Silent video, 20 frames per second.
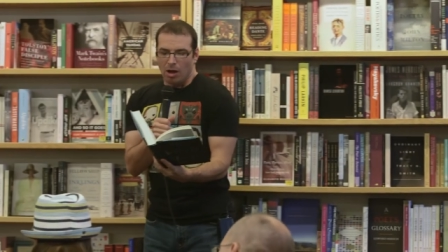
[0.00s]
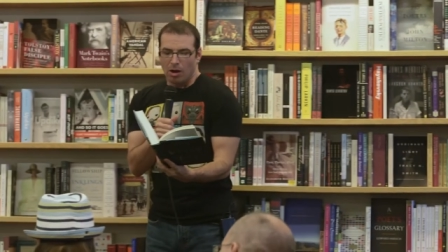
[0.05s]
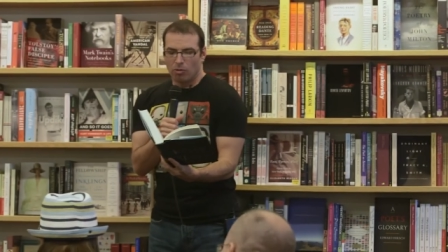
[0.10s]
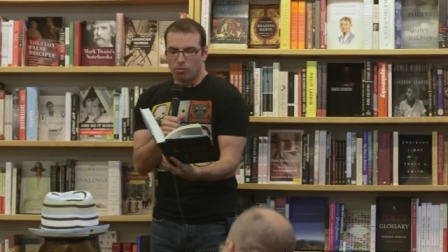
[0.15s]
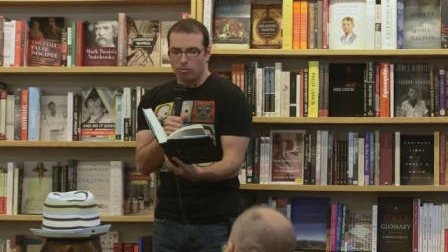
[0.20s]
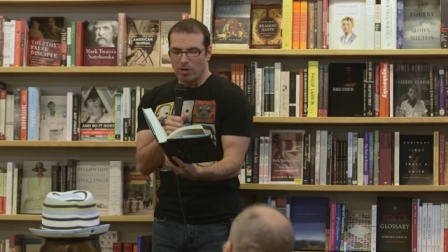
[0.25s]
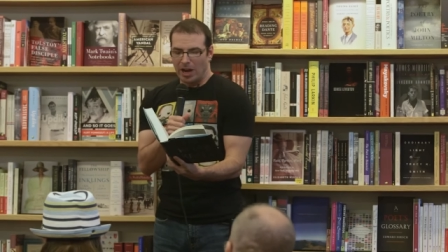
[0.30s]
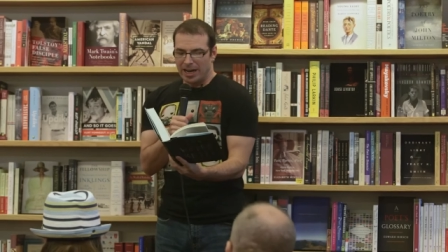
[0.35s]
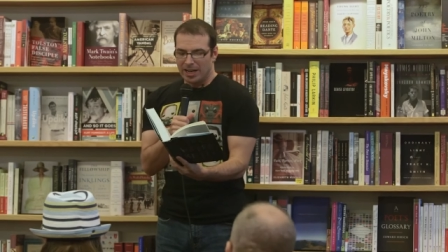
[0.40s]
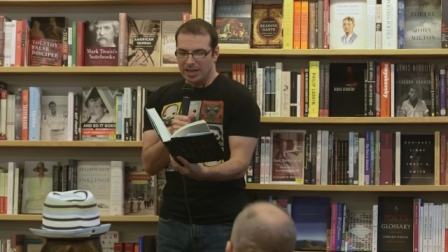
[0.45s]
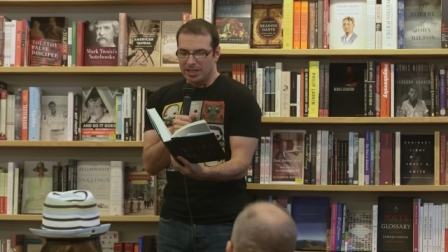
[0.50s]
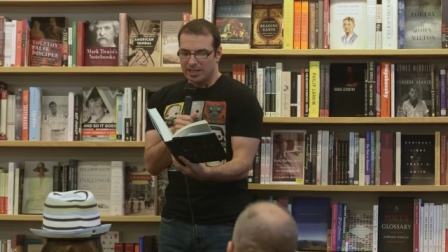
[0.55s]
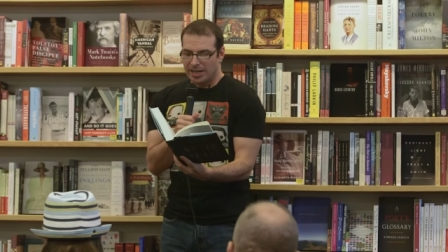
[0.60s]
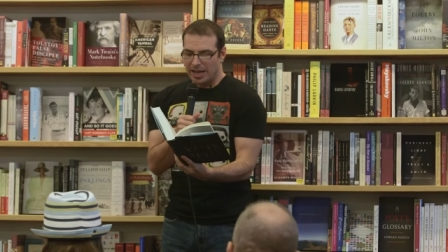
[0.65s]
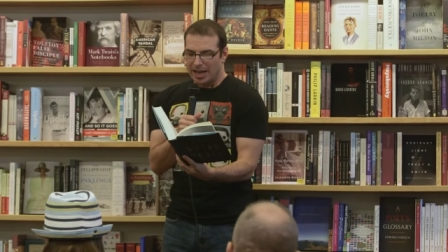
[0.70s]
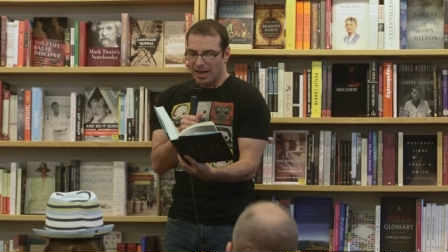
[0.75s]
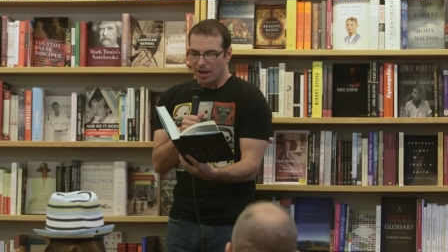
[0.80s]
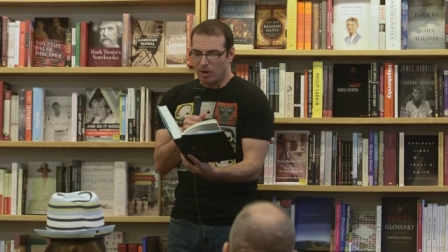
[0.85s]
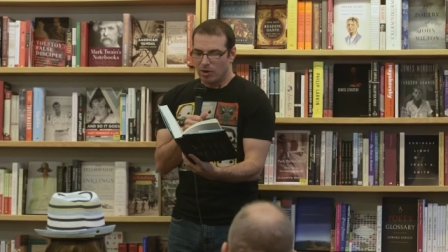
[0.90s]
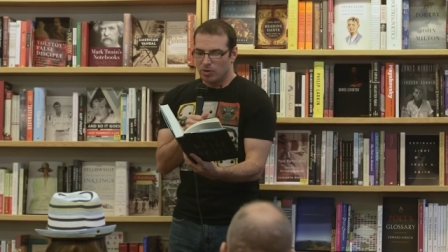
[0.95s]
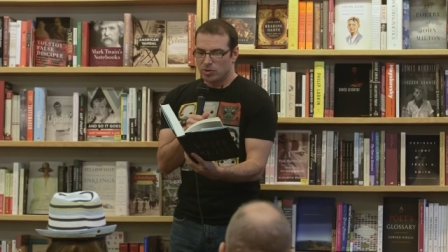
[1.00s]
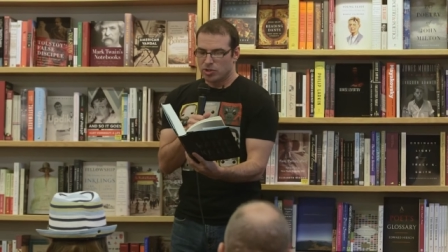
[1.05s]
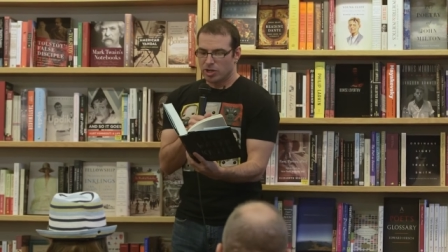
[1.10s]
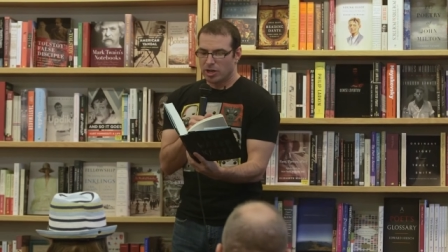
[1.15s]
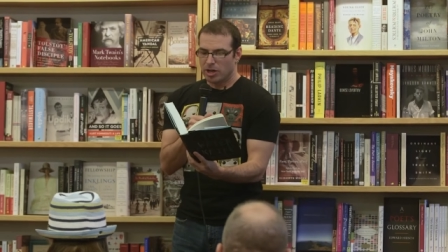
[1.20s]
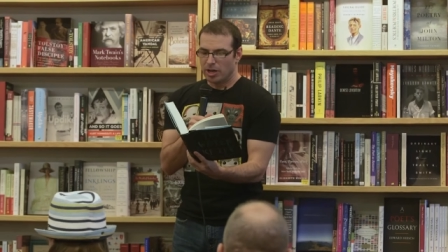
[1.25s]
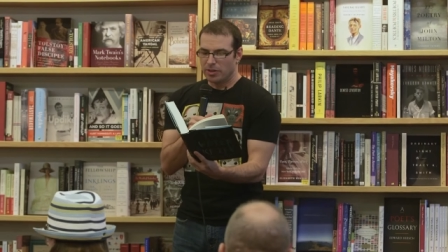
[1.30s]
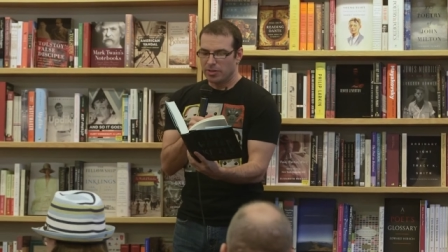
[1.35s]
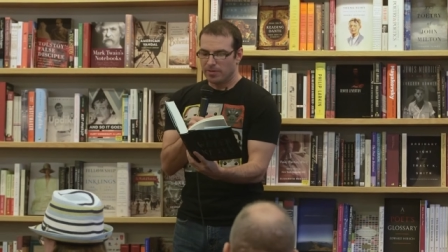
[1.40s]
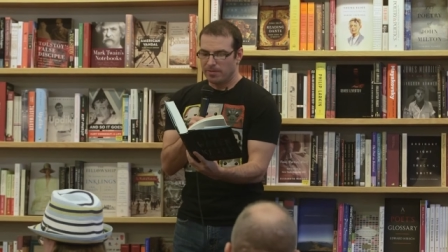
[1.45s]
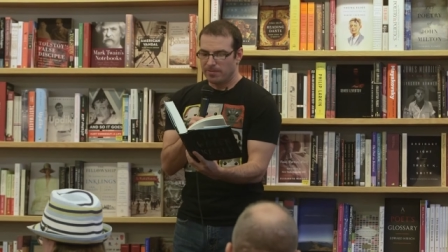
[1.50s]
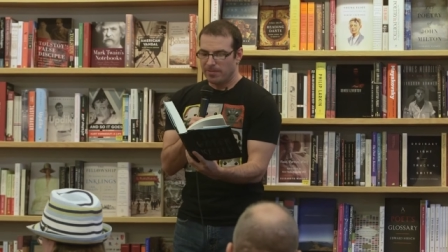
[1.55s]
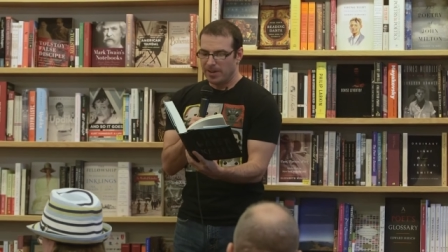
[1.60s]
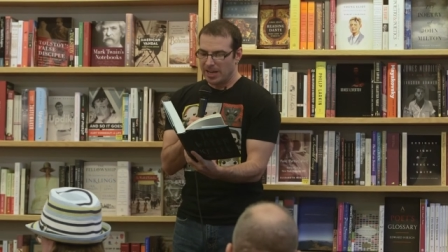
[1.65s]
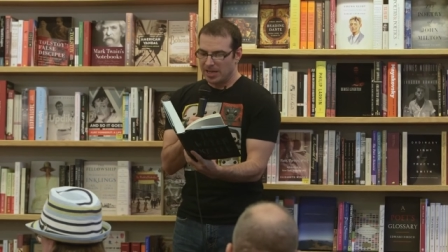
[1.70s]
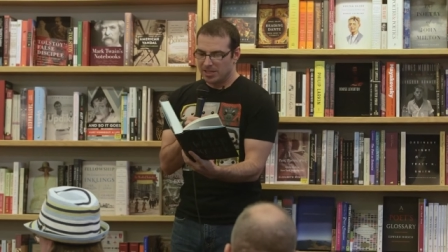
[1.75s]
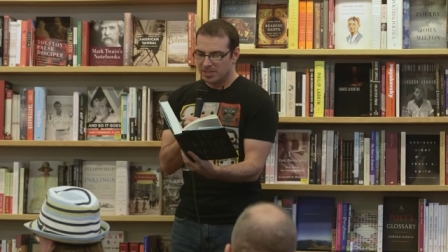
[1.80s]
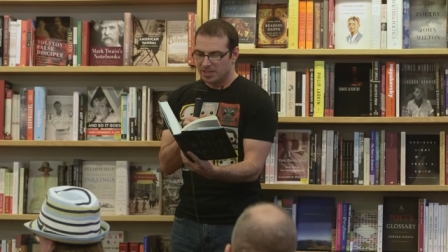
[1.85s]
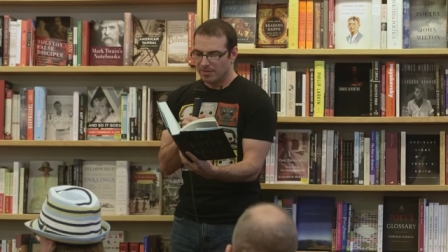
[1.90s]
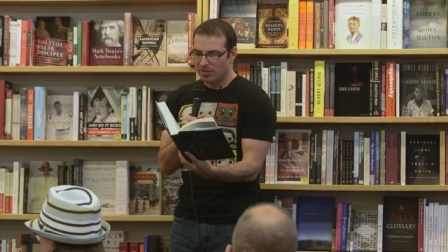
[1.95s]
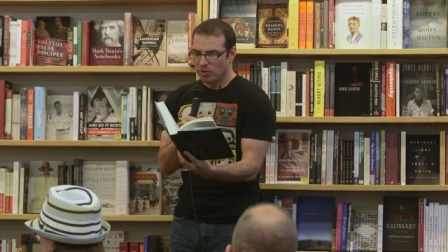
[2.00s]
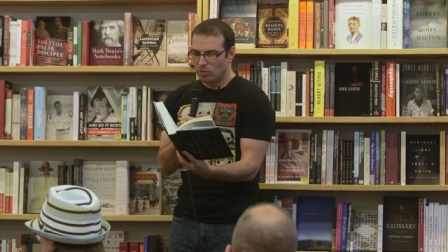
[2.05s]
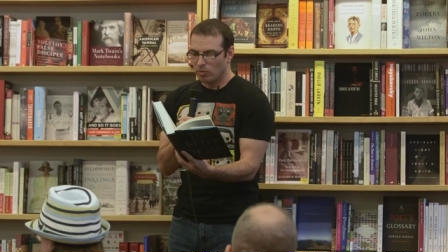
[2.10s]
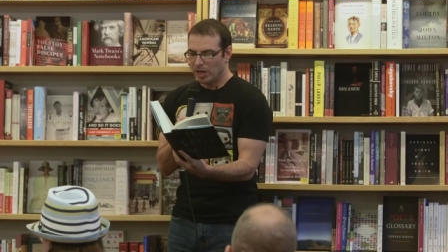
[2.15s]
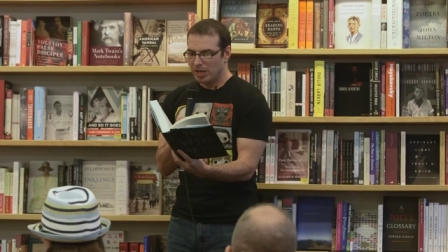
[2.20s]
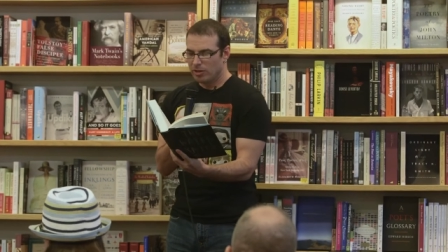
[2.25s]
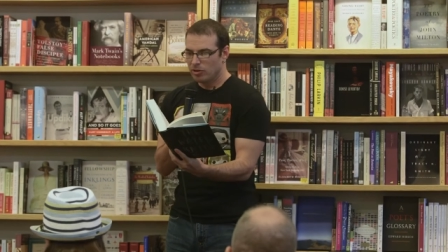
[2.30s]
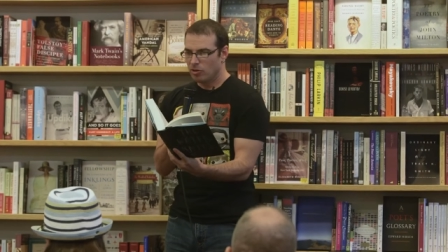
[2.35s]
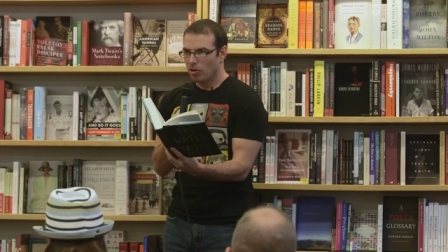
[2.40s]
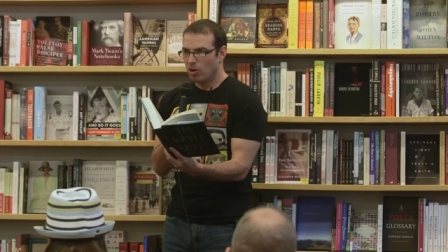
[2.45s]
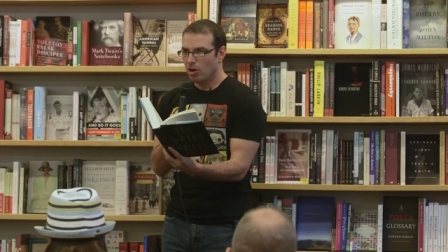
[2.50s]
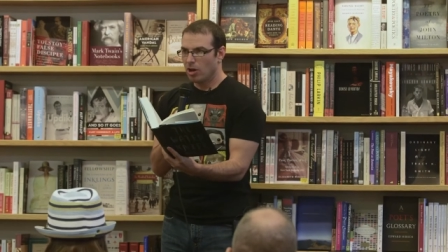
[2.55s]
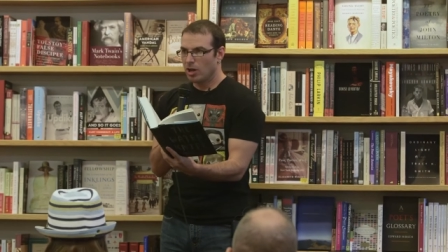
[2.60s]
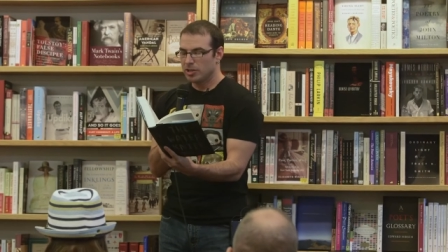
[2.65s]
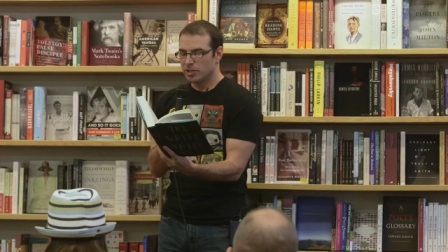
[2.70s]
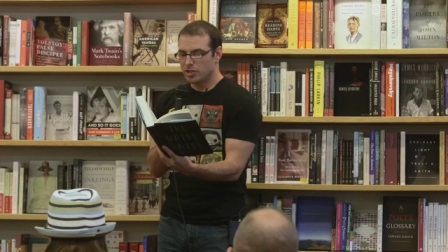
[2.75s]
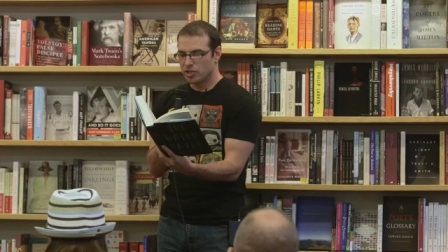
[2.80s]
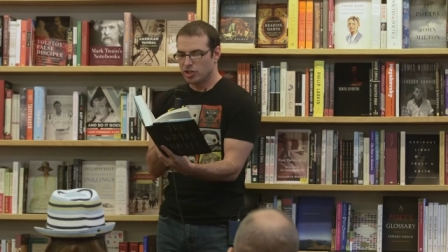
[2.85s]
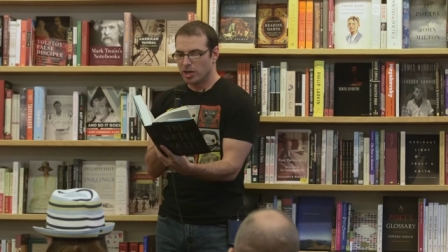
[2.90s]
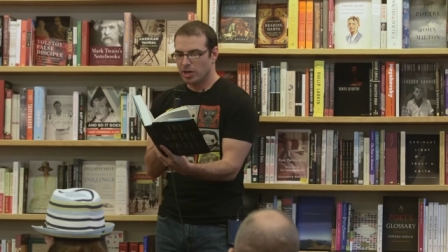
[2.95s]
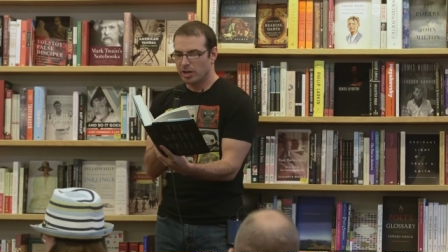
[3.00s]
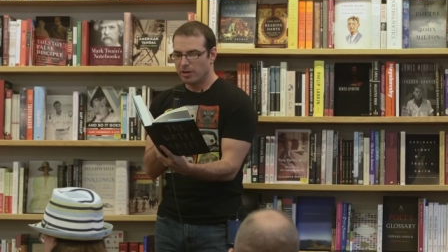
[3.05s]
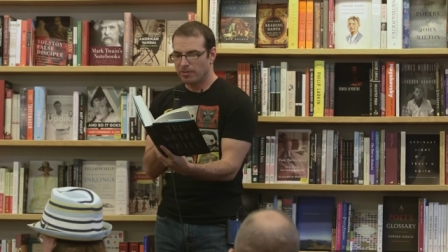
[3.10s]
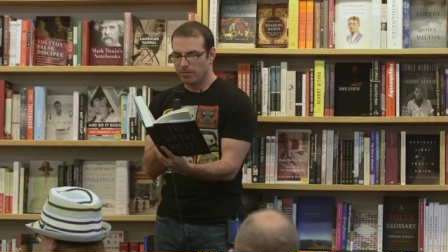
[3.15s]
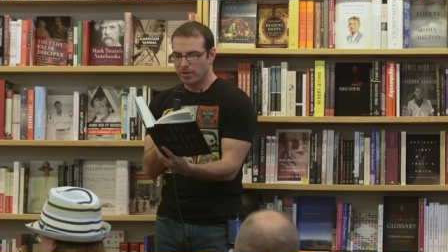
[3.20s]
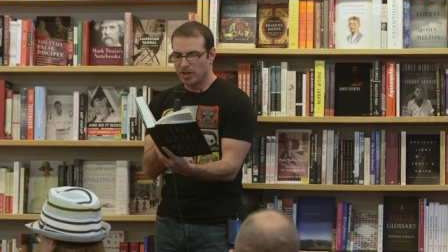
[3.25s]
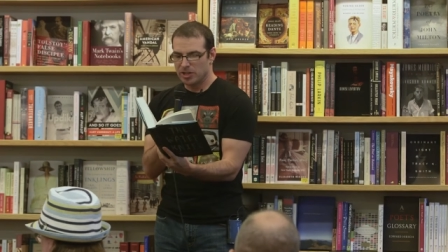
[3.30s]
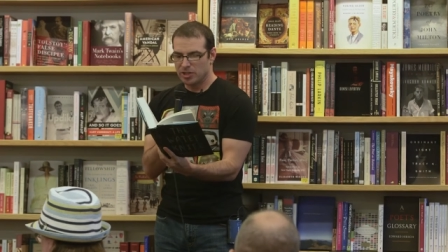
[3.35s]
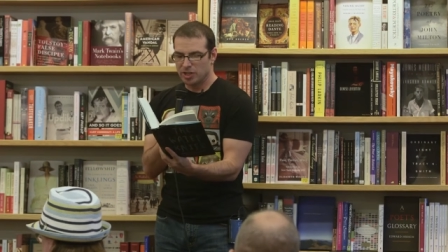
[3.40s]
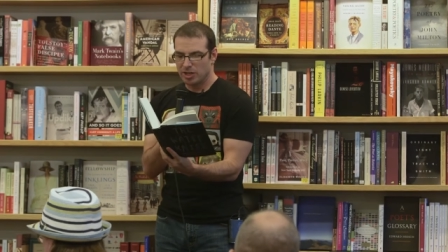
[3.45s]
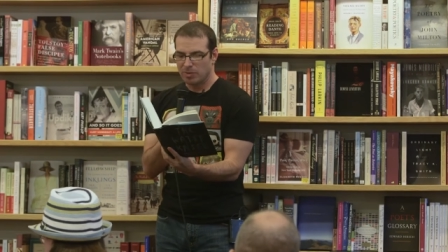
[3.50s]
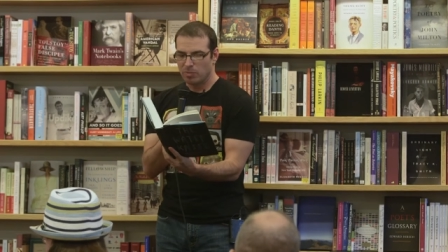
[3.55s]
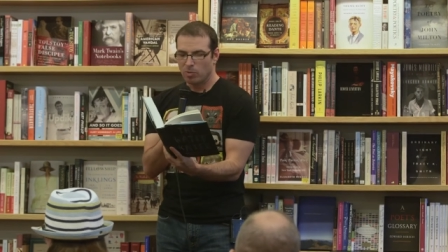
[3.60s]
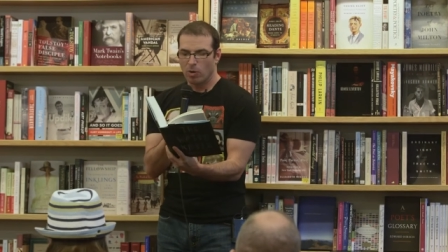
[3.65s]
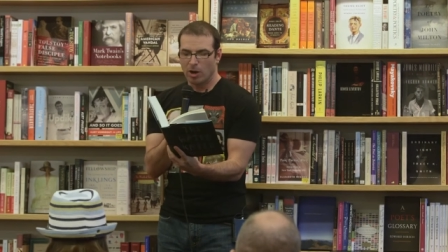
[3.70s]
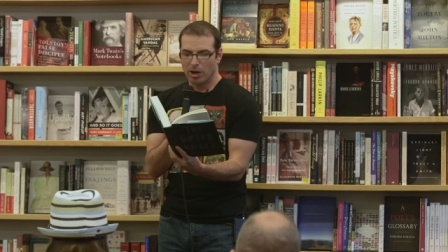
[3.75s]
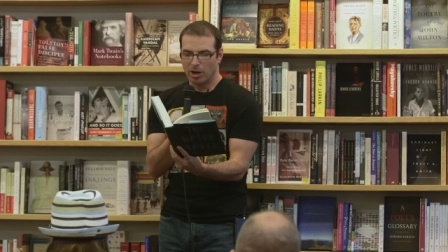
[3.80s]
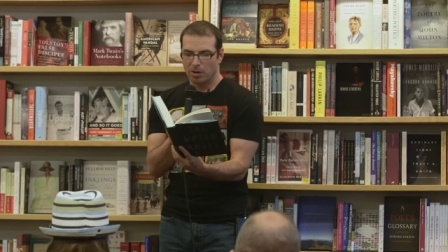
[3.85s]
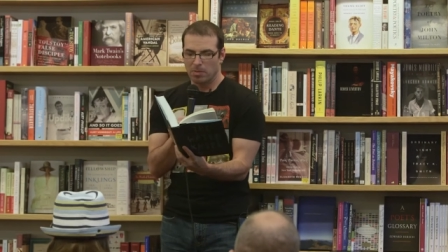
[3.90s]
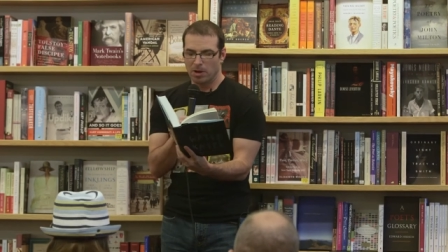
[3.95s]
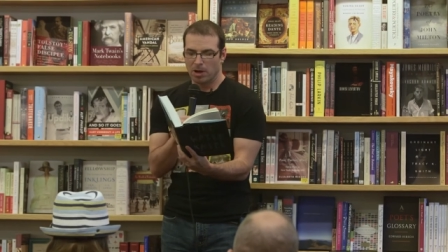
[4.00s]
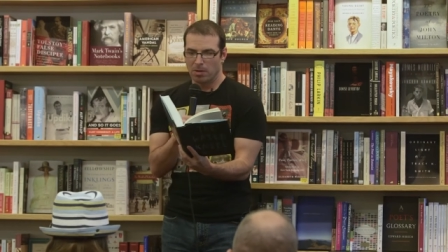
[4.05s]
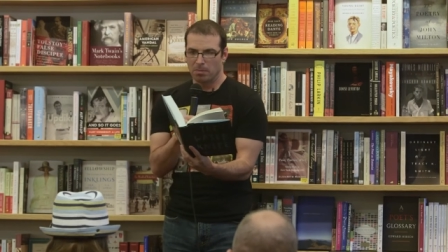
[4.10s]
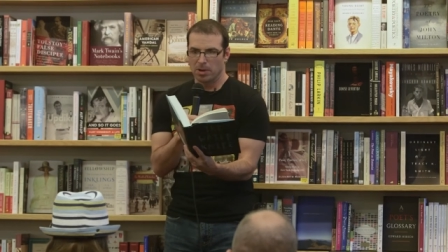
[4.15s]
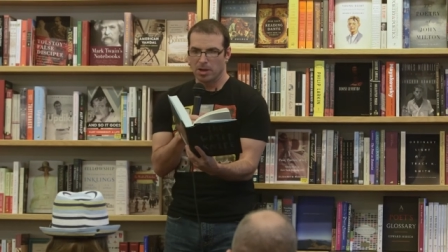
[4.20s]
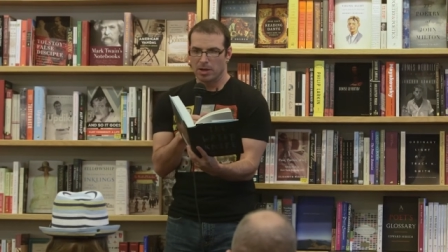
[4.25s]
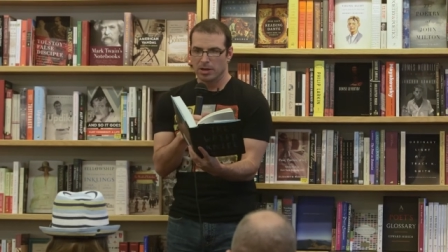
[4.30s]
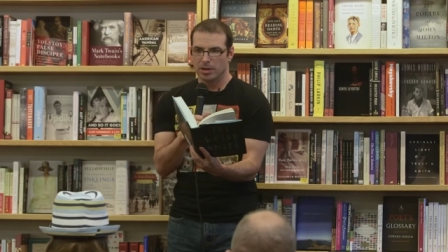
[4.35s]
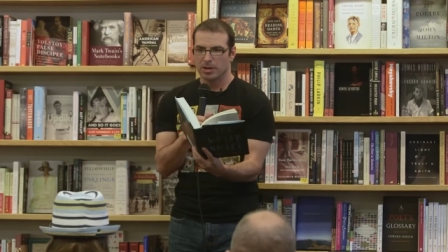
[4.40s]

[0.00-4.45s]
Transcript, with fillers: A ragged gouge cut the face of the Red Cross China Friendship water pump.